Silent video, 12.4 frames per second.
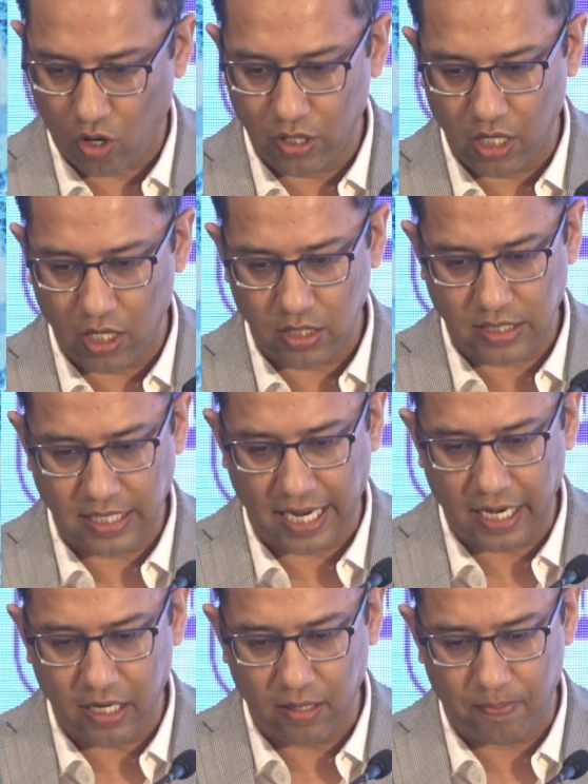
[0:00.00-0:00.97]
On the
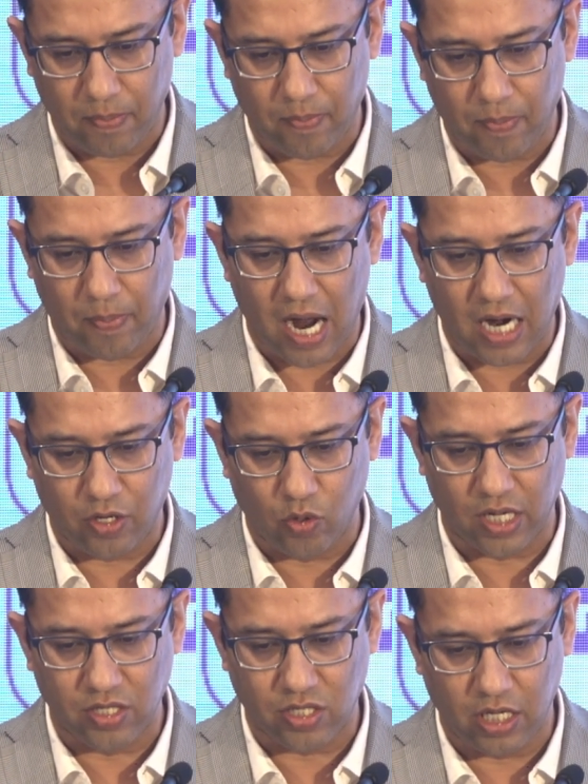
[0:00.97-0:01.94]
second part, you
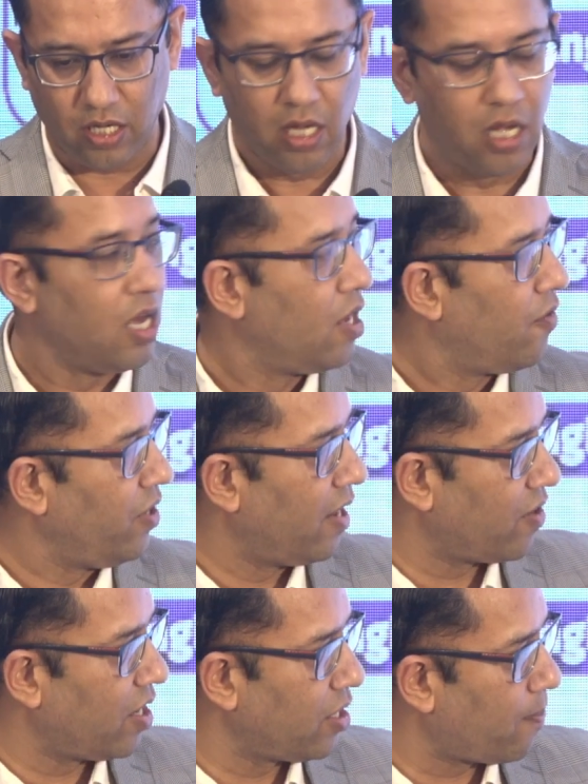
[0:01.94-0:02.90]
can see we
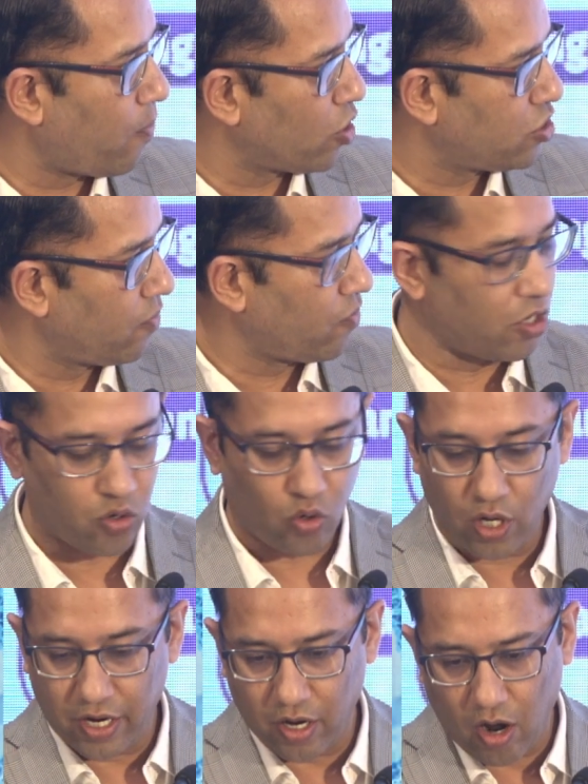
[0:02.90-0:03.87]
have run the positive
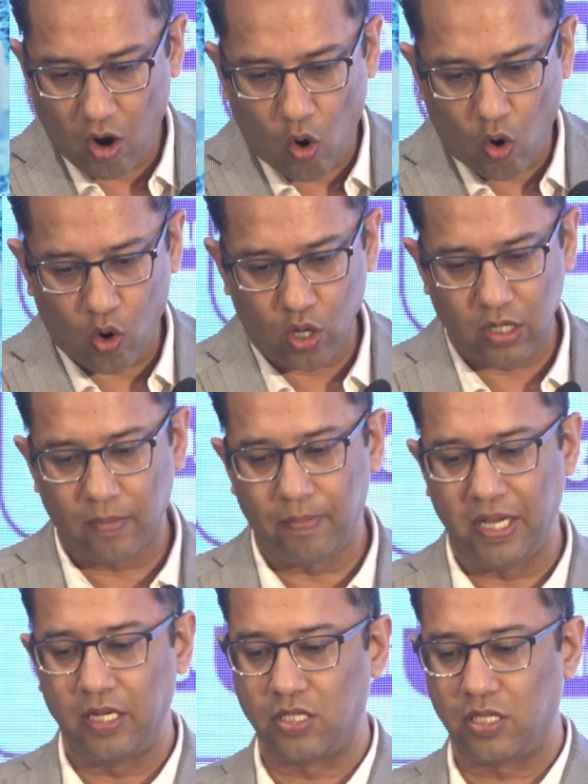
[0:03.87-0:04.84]
control, and all the
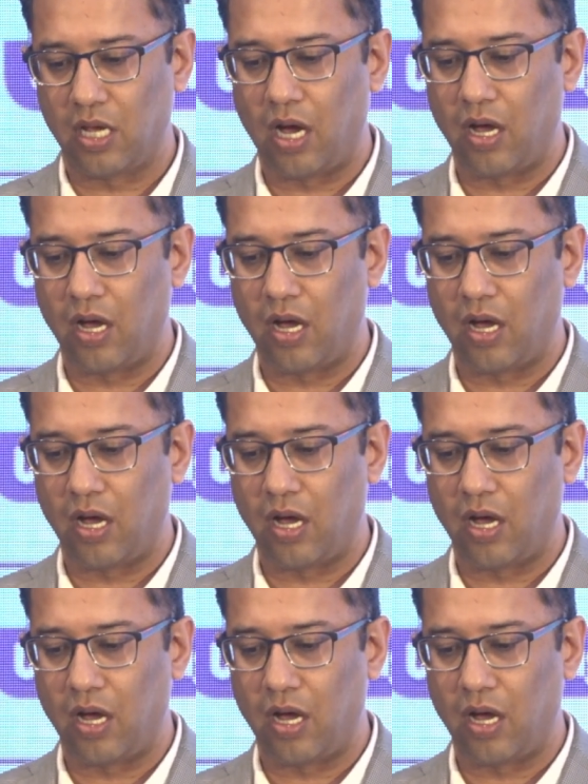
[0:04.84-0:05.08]
beads,